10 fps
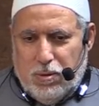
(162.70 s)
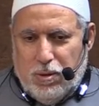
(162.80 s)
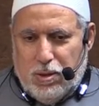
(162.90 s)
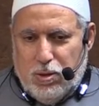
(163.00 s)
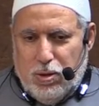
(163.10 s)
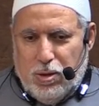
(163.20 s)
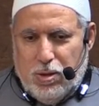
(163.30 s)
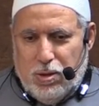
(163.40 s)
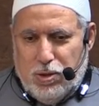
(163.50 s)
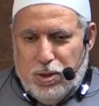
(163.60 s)
This not
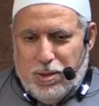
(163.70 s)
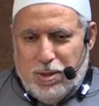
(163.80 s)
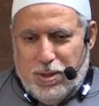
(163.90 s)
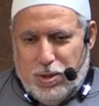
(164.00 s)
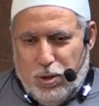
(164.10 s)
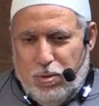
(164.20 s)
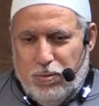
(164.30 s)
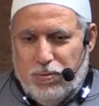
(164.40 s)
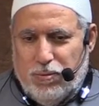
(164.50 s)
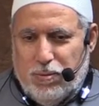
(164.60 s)
just the
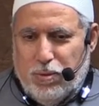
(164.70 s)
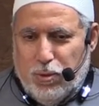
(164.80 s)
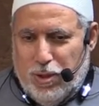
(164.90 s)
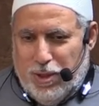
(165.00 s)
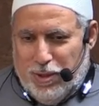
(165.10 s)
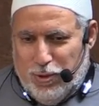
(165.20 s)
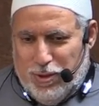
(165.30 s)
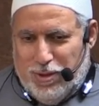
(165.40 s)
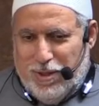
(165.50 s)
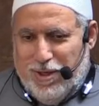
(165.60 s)
stove or
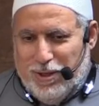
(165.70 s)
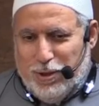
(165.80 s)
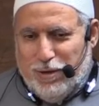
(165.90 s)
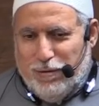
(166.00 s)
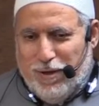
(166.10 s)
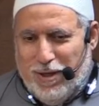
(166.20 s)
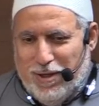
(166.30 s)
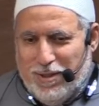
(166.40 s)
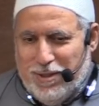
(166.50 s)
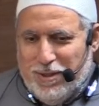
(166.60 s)
electric
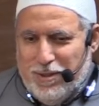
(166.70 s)
fire.